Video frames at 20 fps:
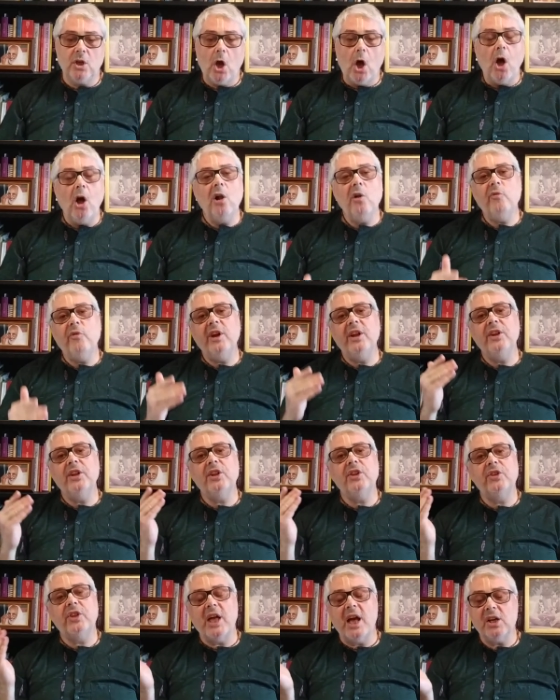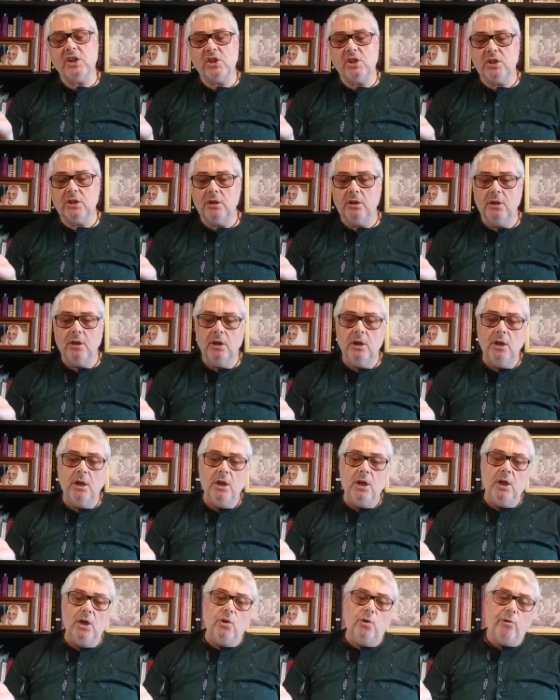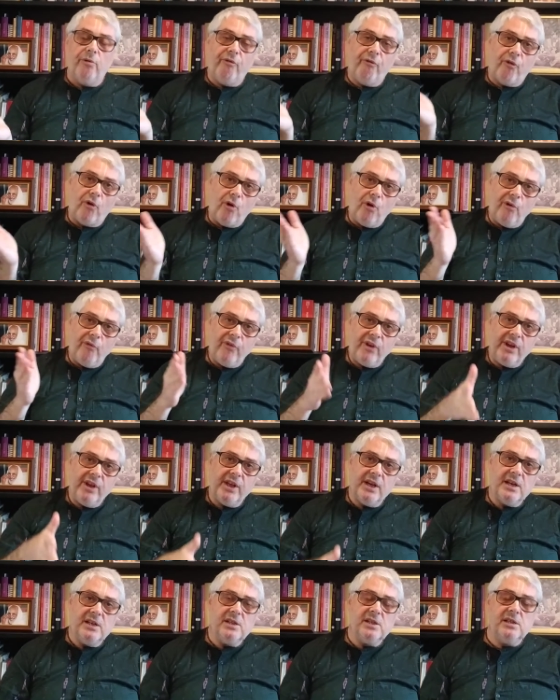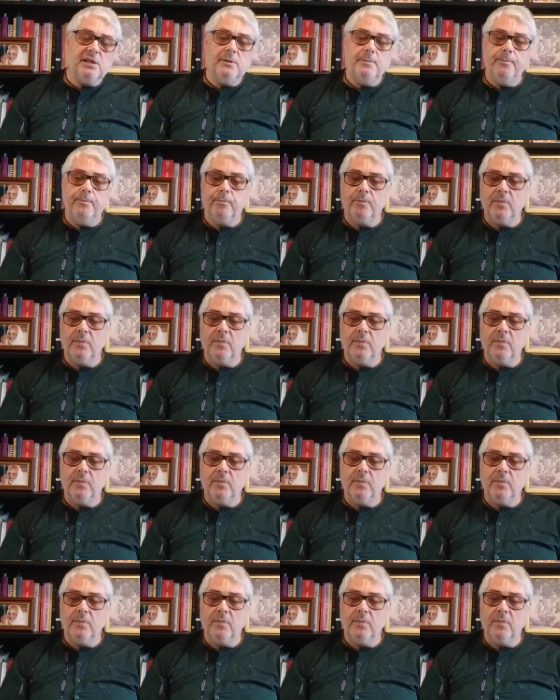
all Vedic text, the four Vedas,